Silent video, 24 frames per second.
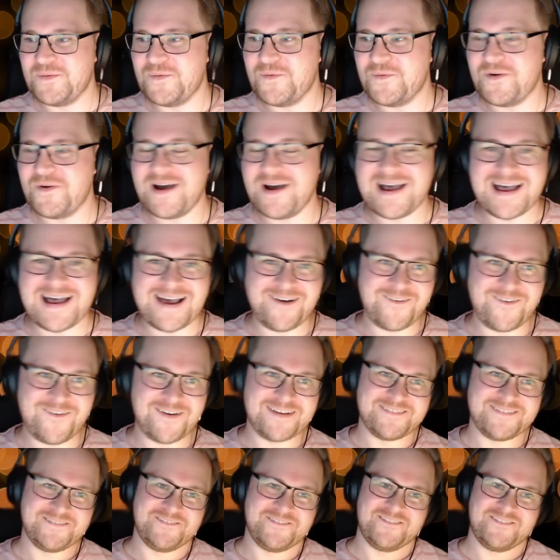Wow.
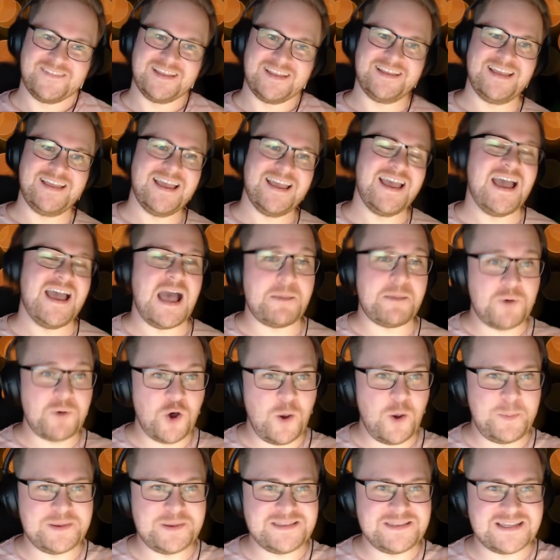I'm
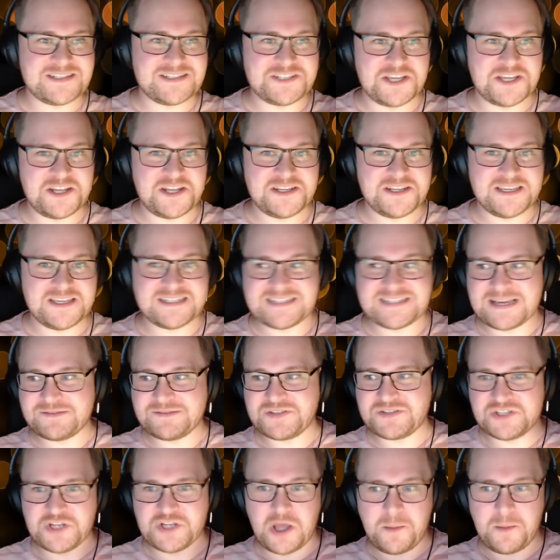hoping that turning it down
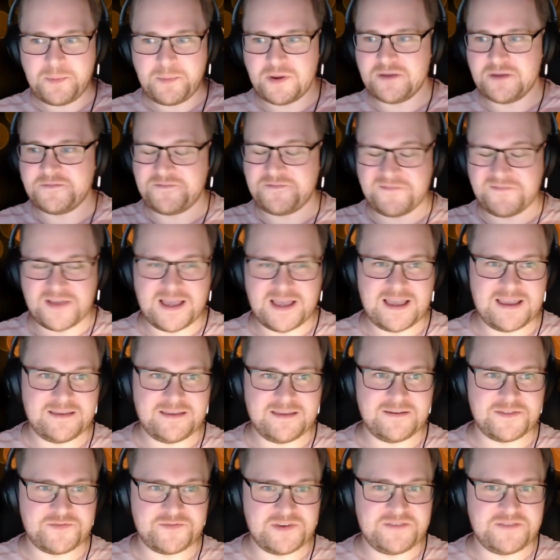to
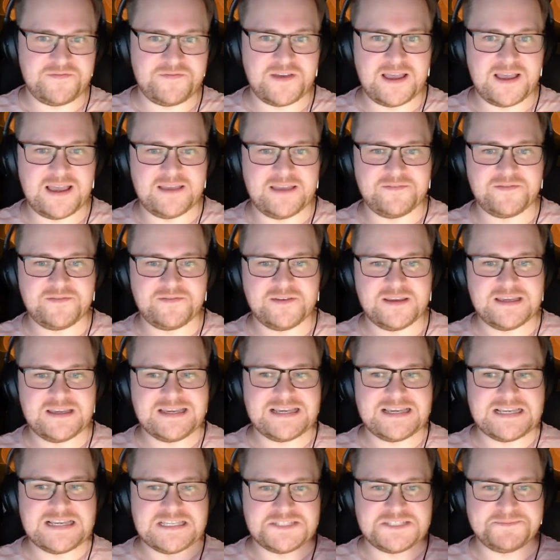
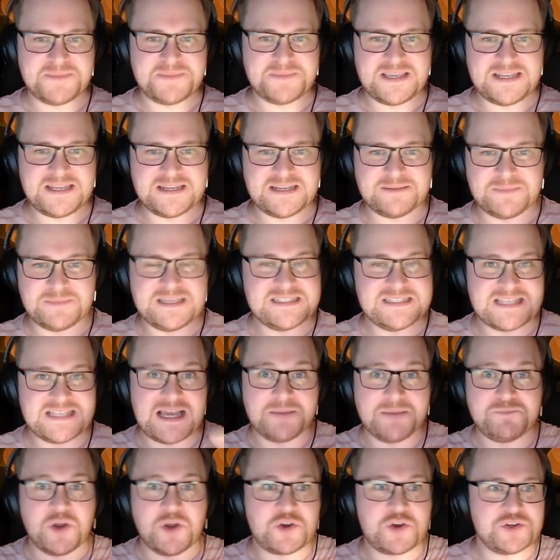0.35 means that
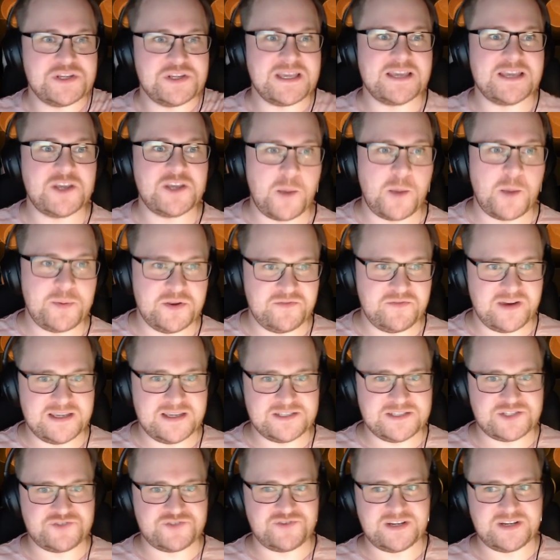I'm not going to get
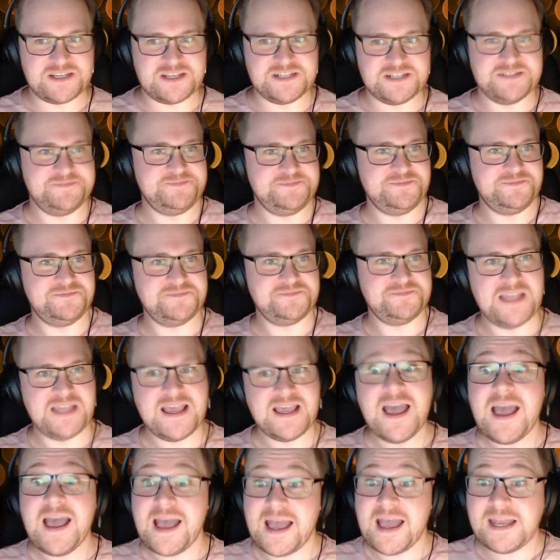copyright stricken.
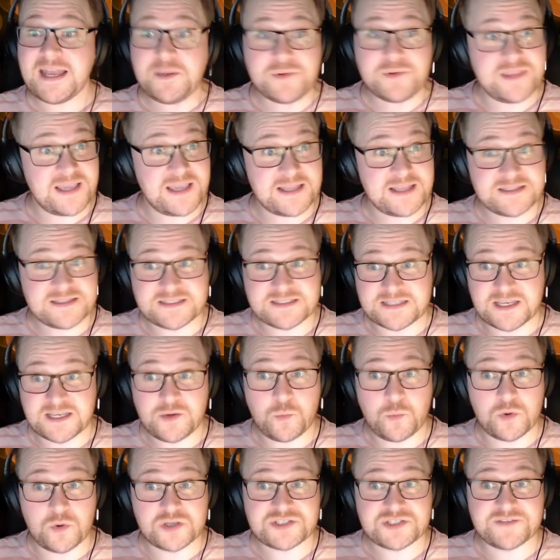Anyway, the answer
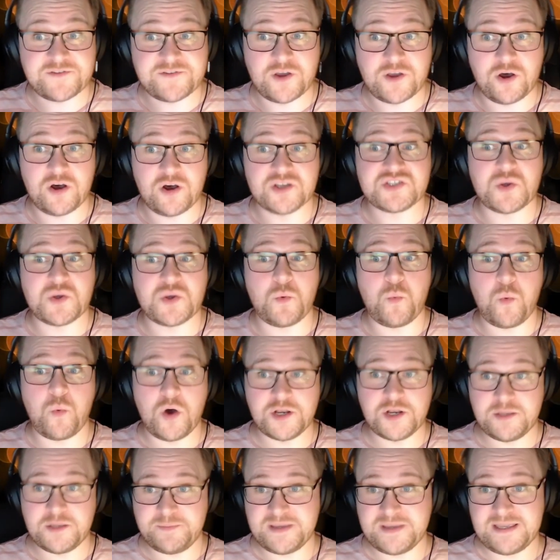was, of course,
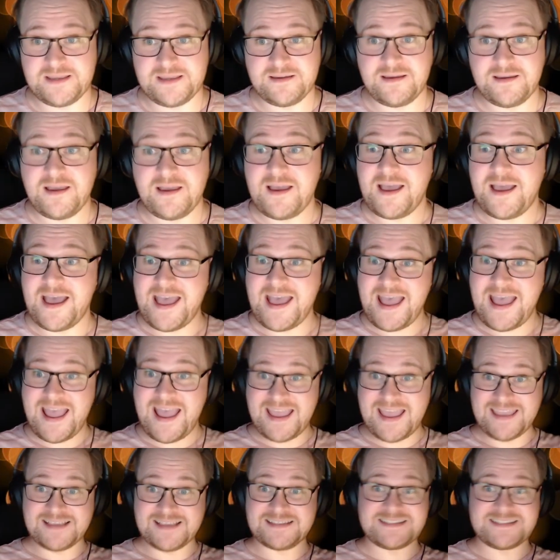Wannabe.
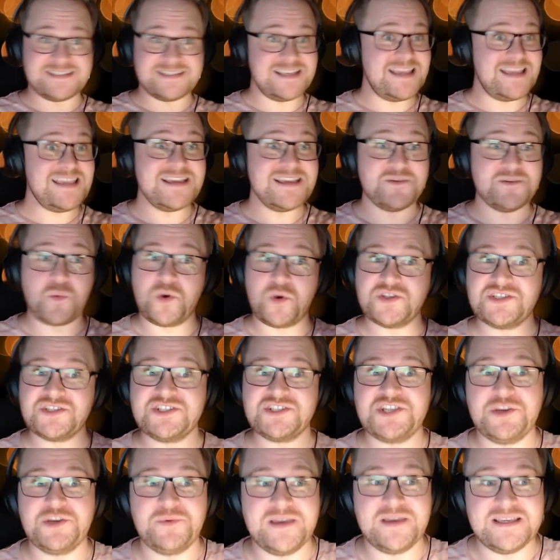Hey, see, it wasn't
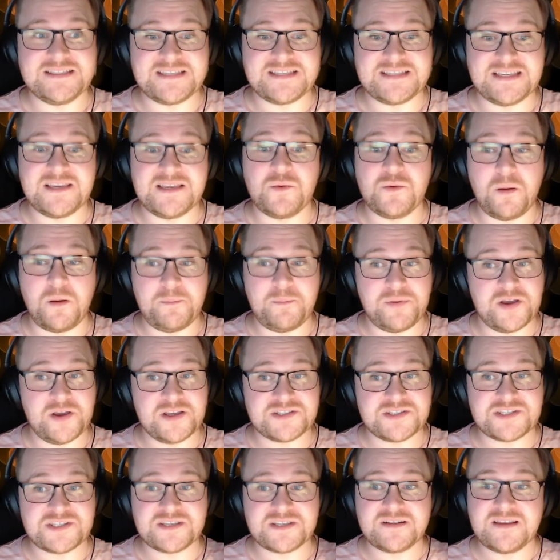too easy. One
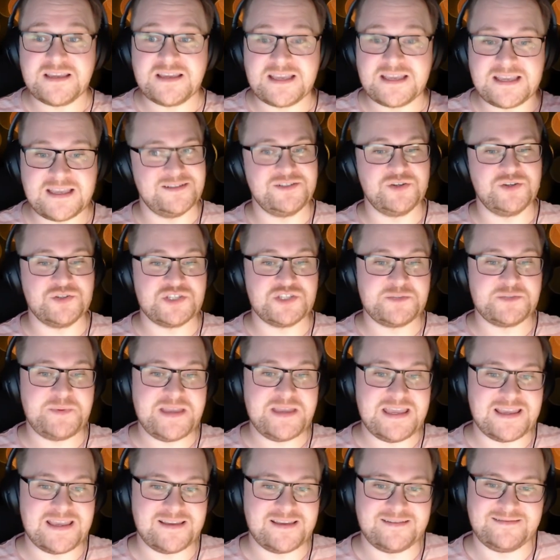person, Don't
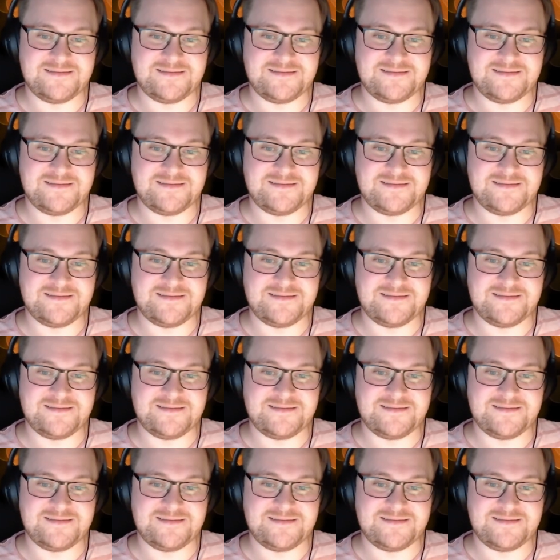Speak.